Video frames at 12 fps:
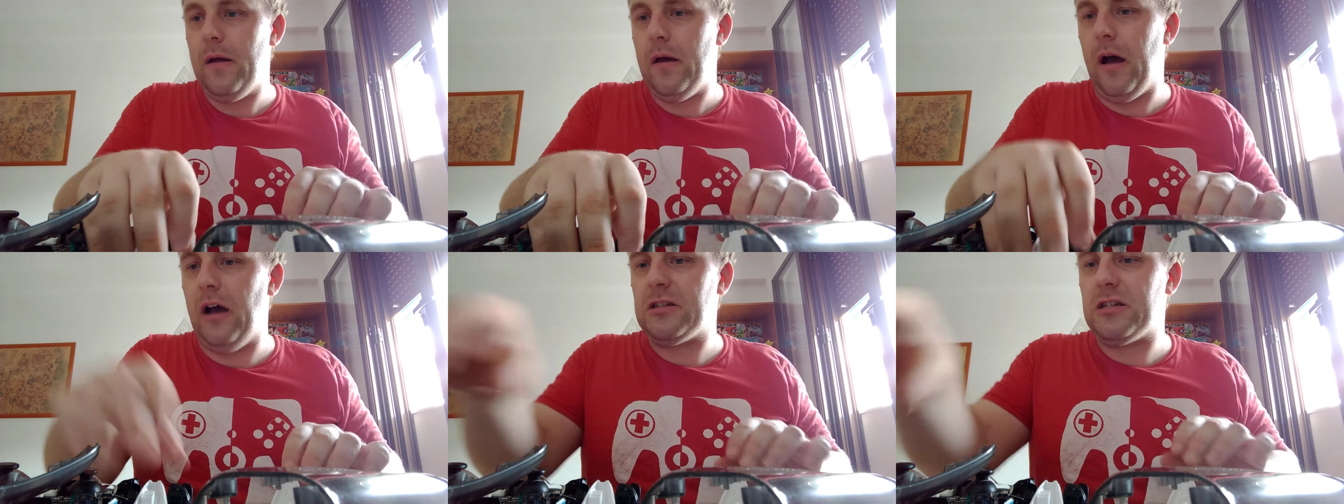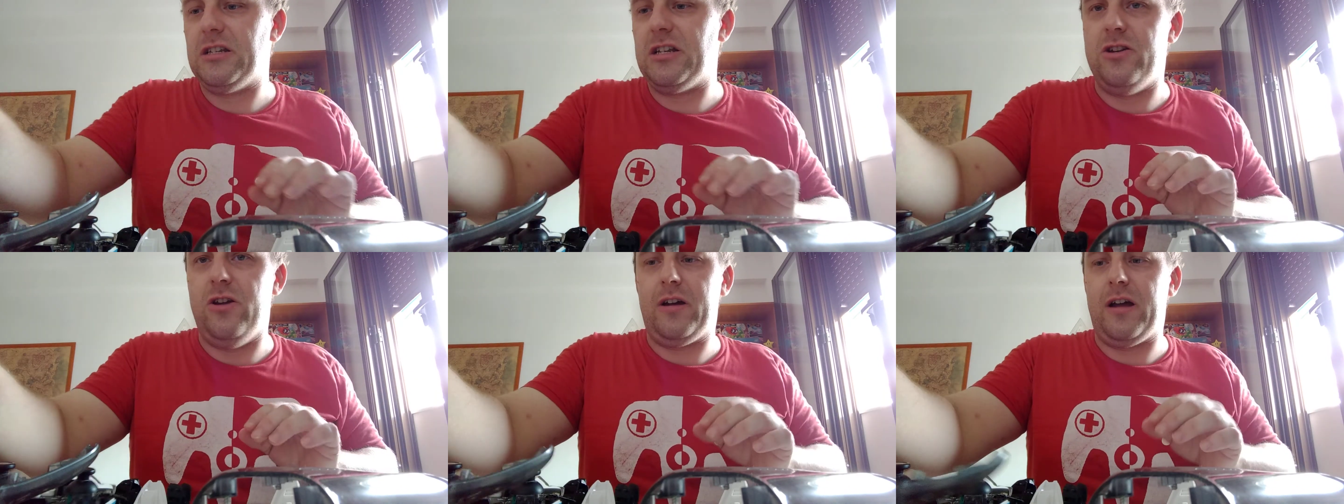That's because it's
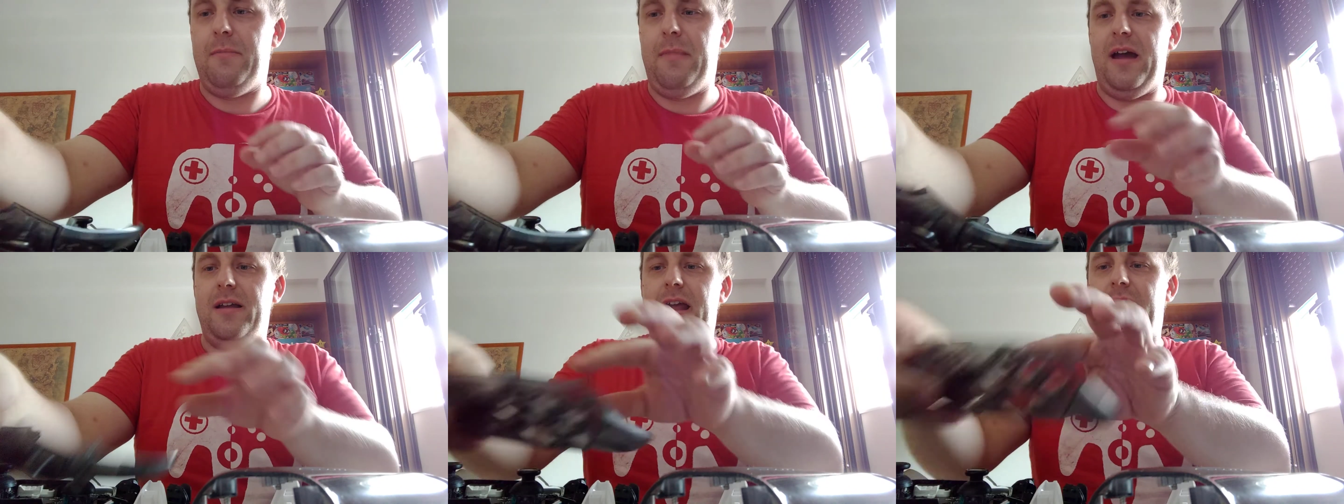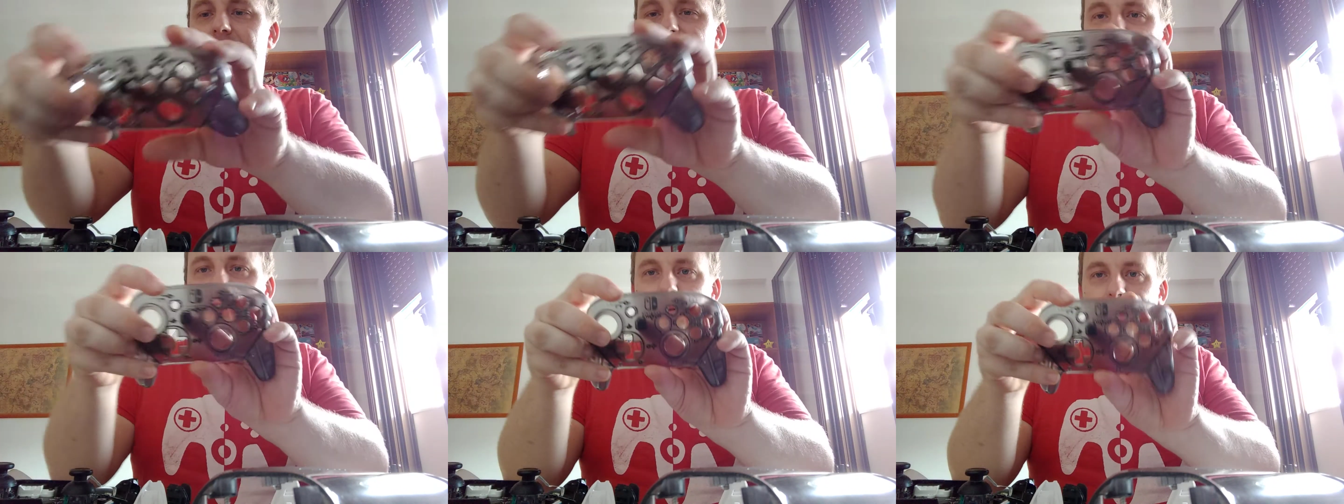not come out yet. It's
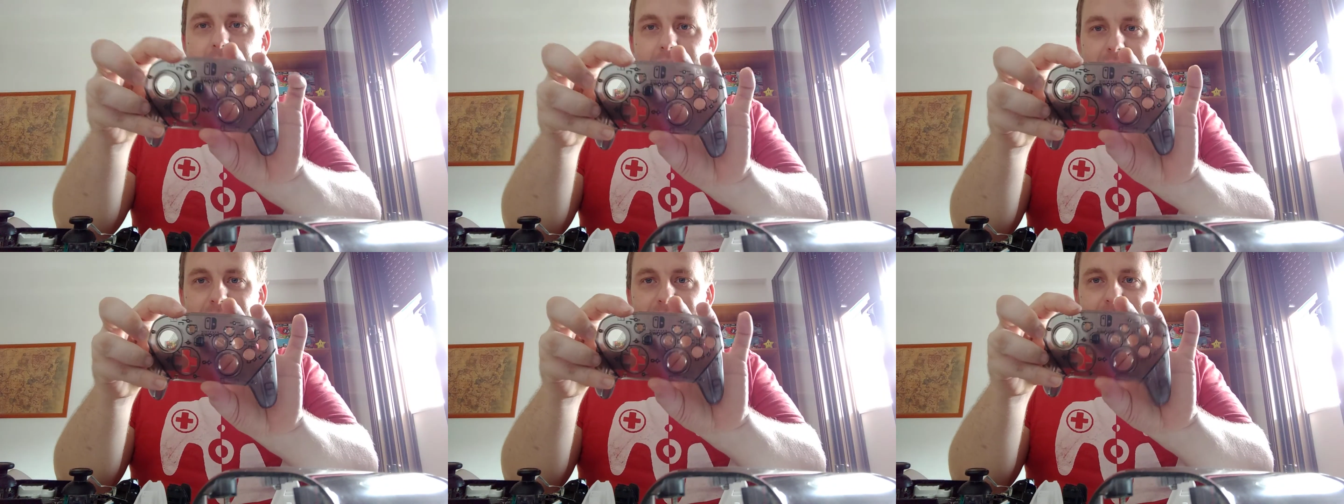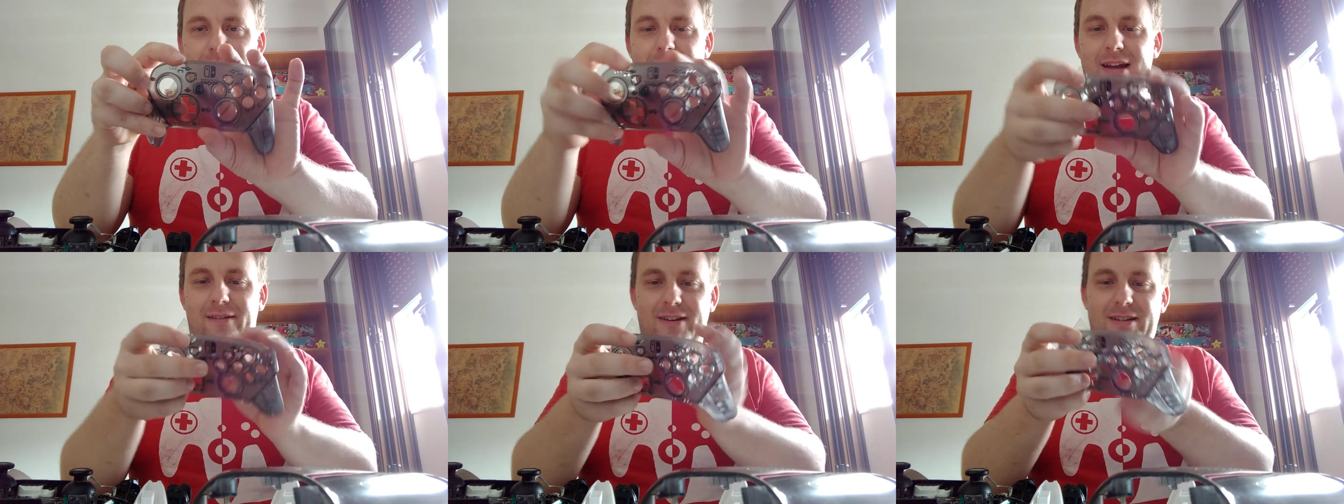still there. It's still
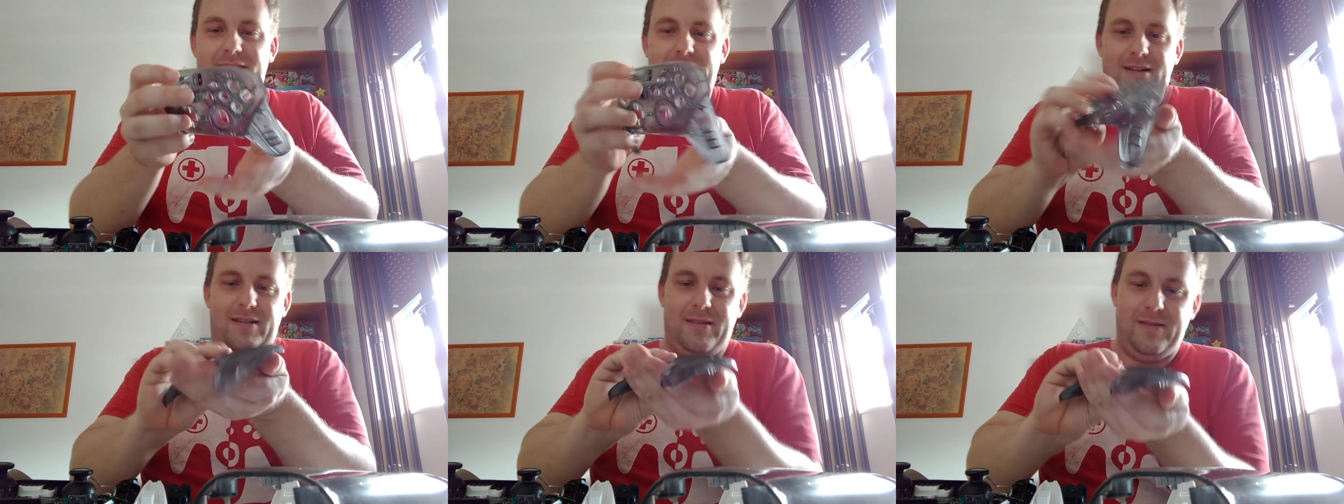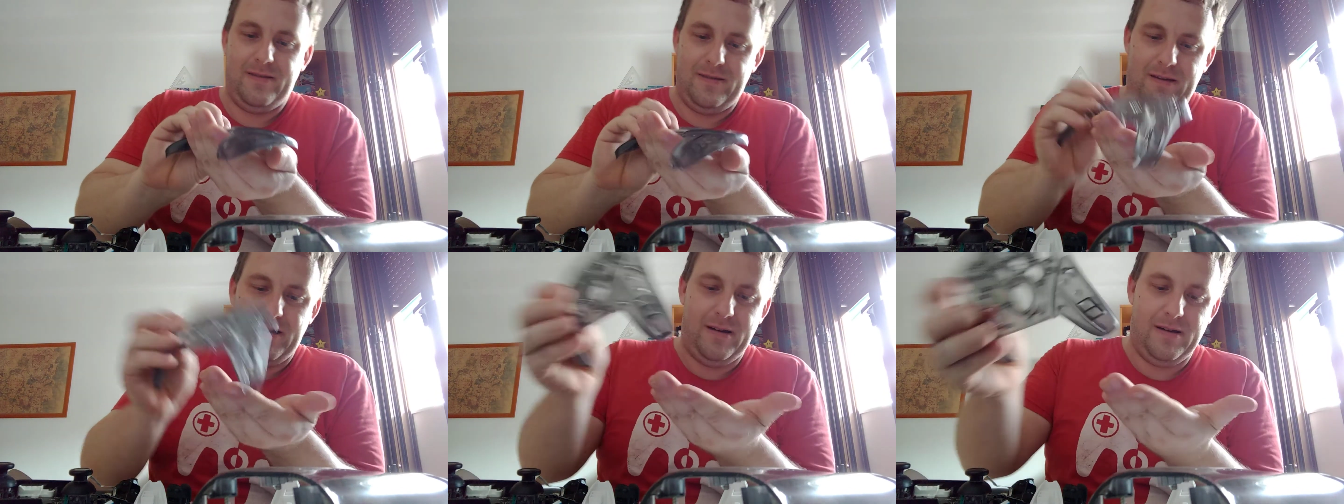here. It's the
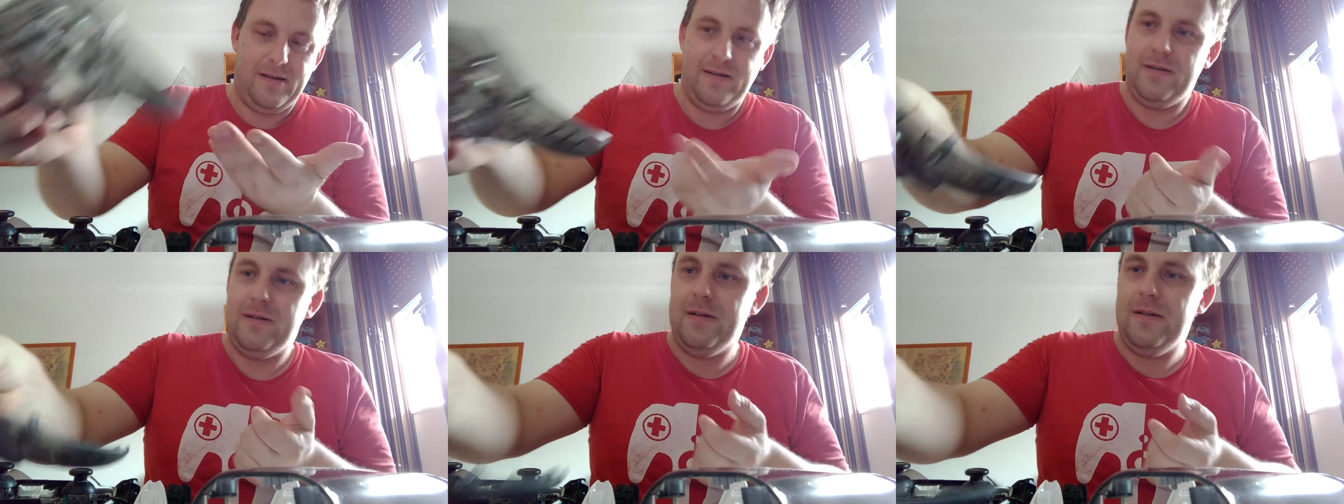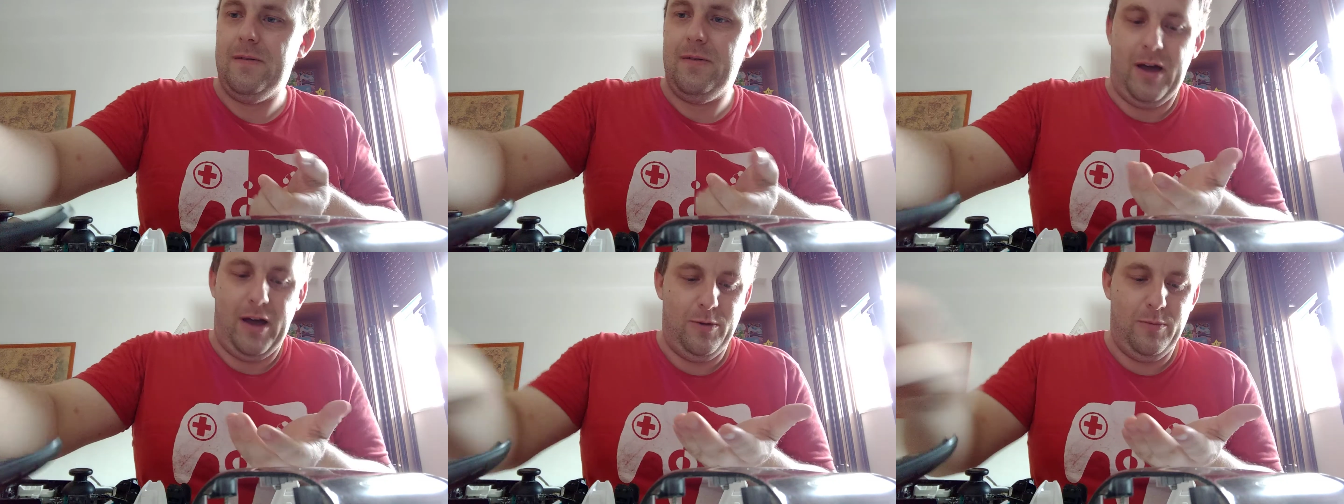
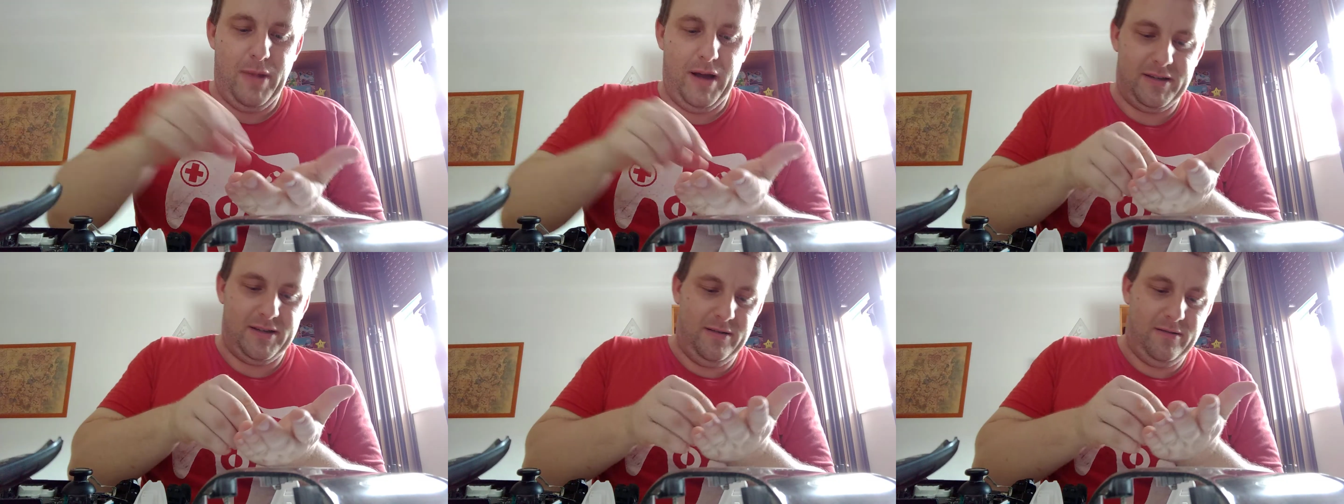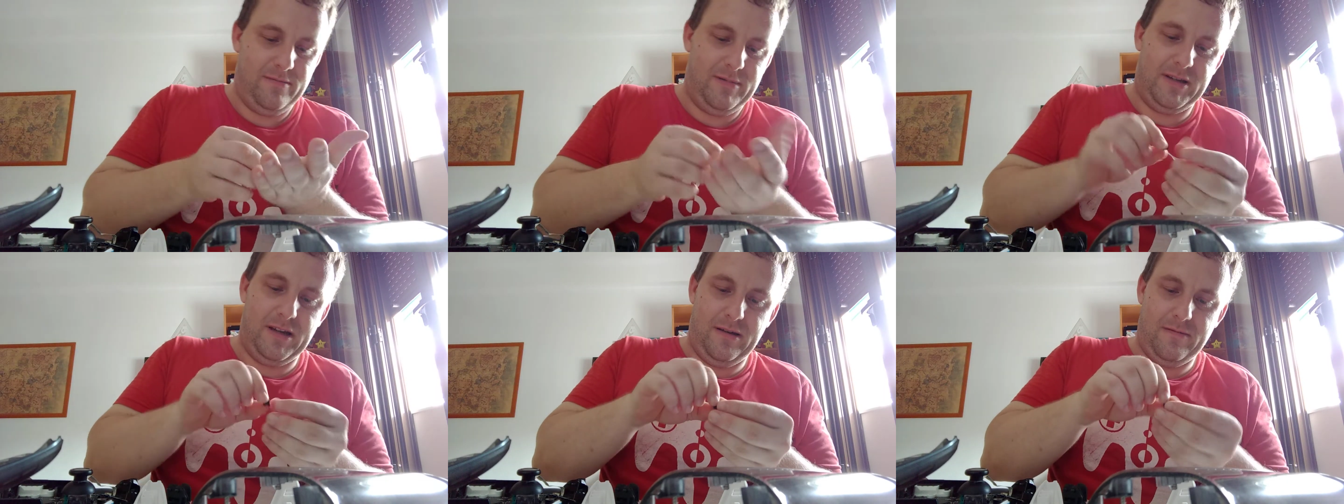home button,
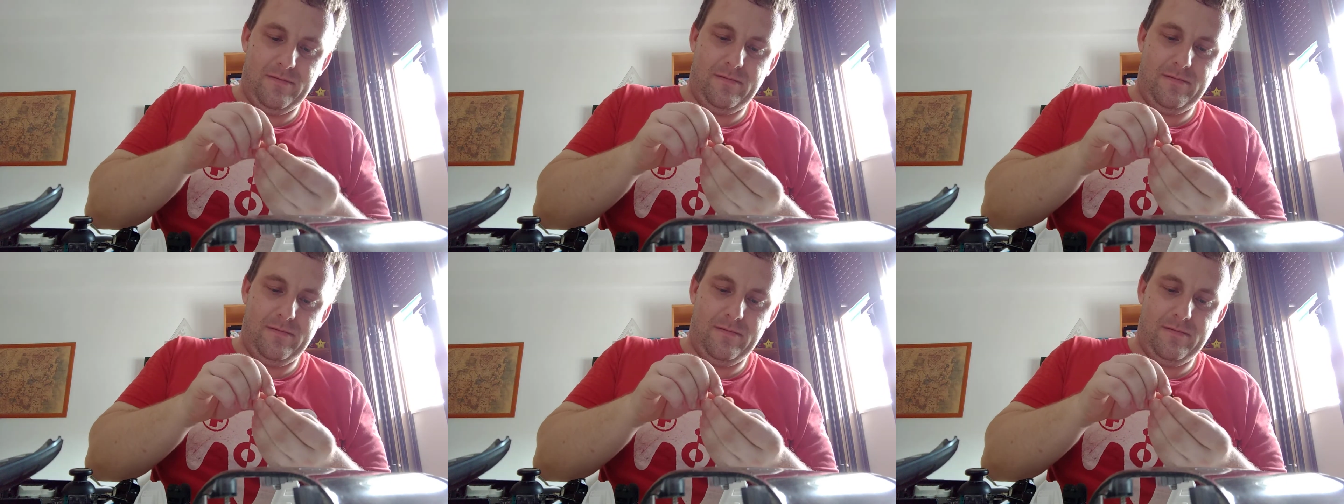isn't it?